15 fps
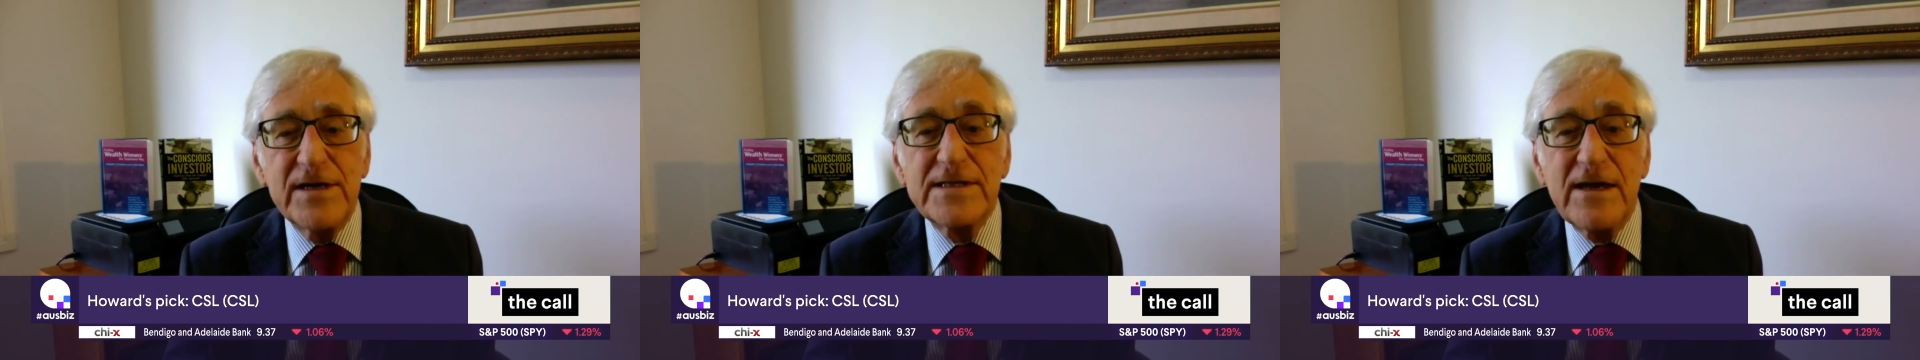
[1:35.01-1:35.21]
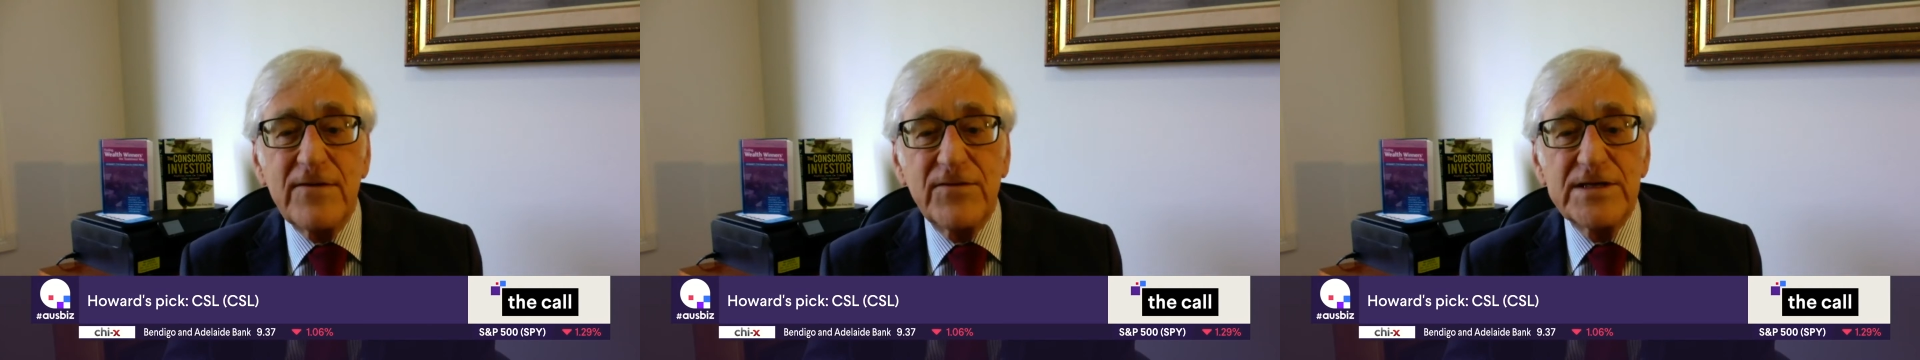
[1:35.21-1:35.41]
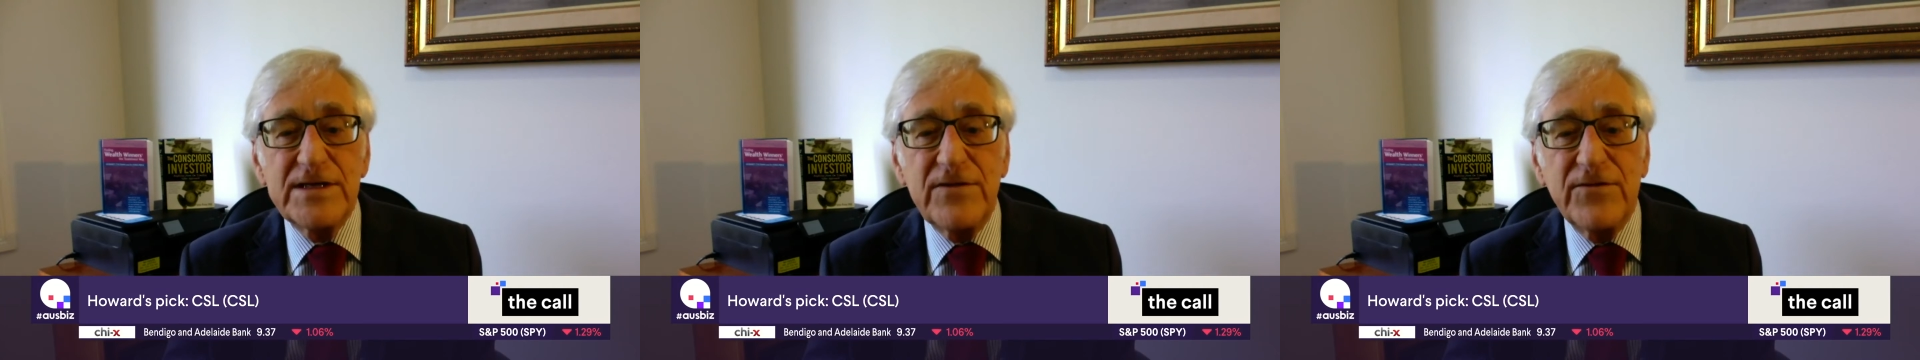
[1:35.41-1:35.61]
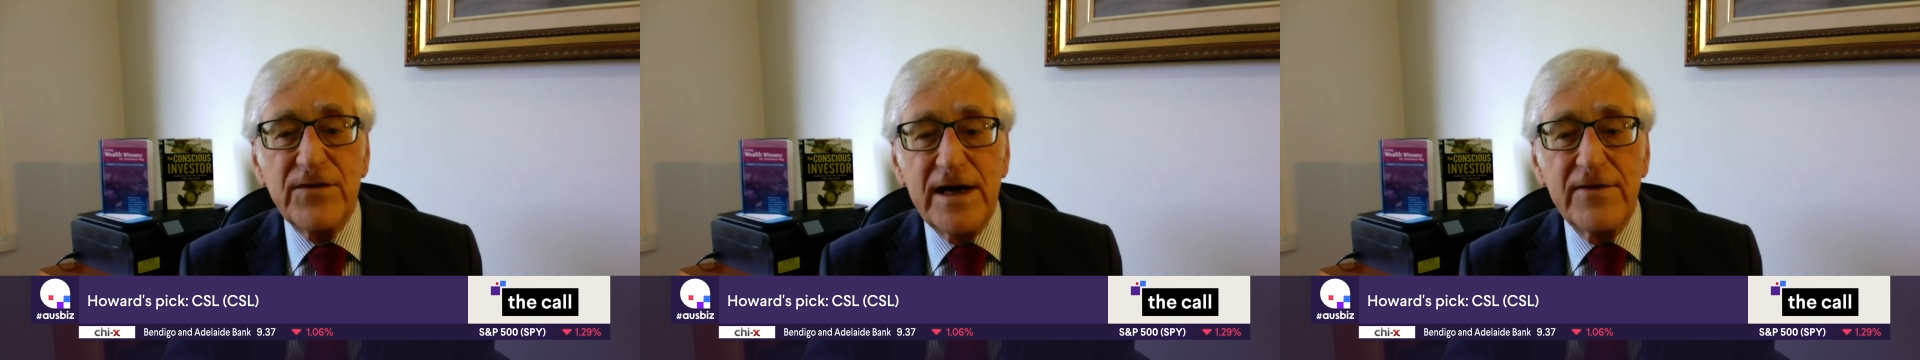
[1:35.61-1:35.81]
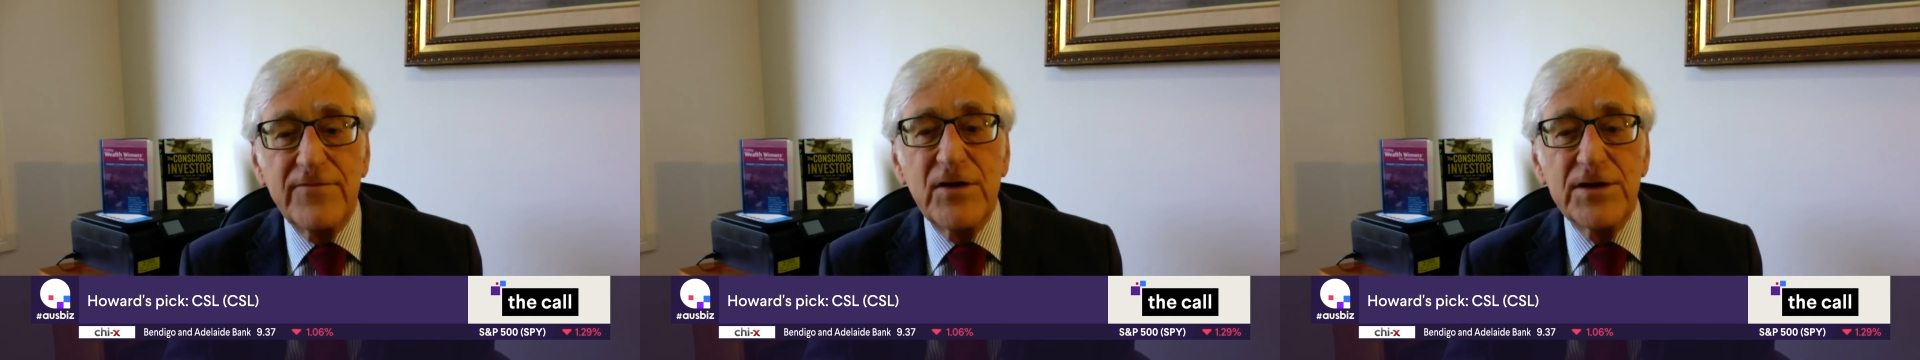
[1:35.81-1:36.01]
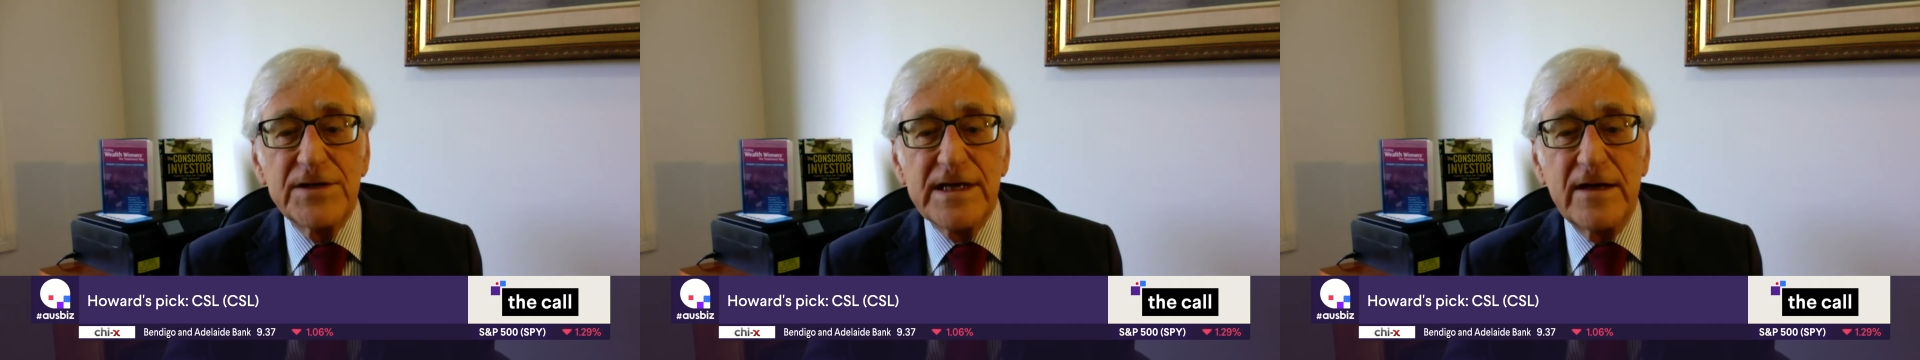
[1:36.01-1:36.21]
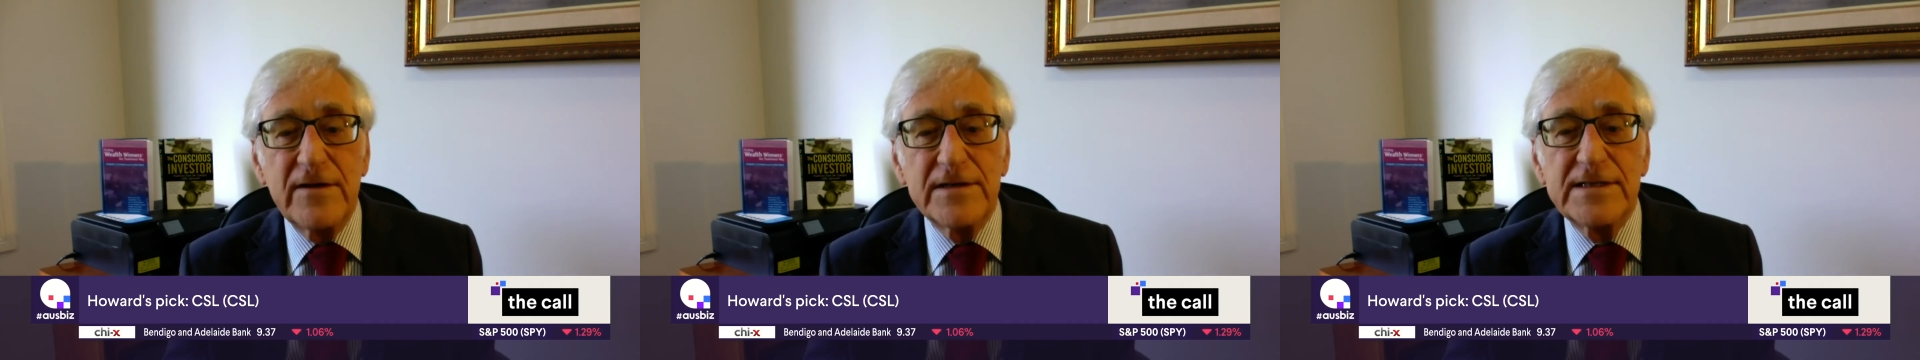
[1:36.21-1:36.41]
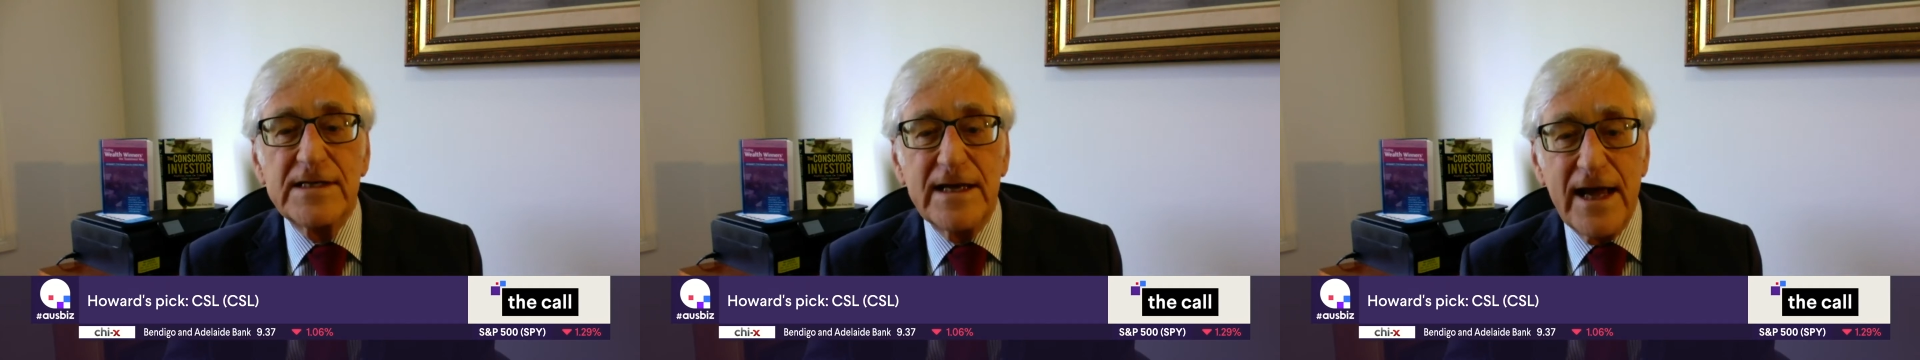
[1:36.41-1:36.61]
and 75 years
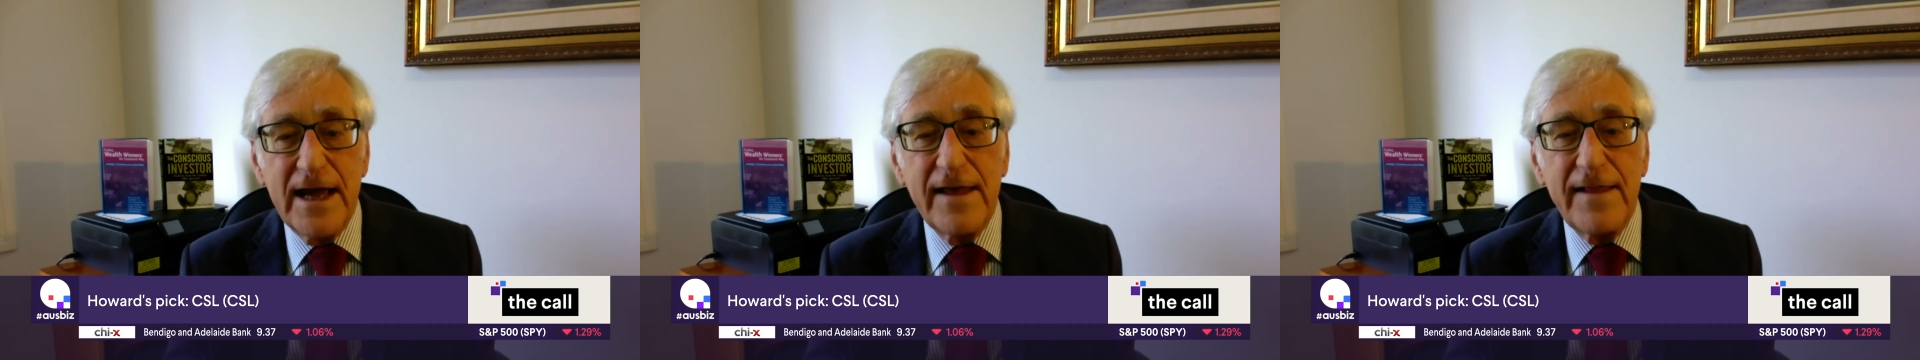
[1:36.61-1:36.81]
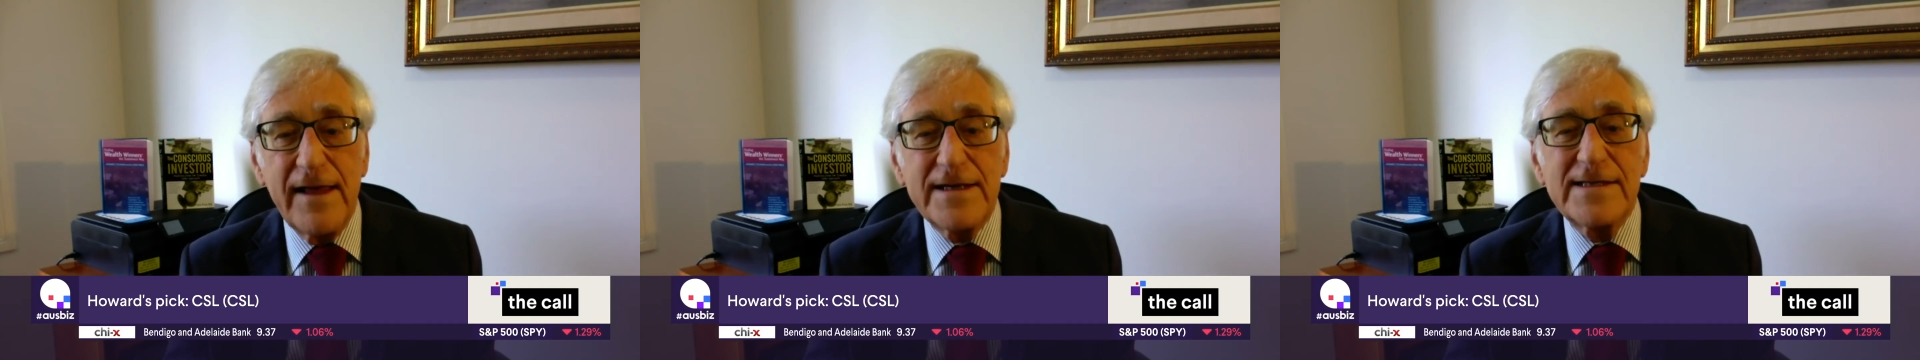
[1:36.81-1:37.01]
old today.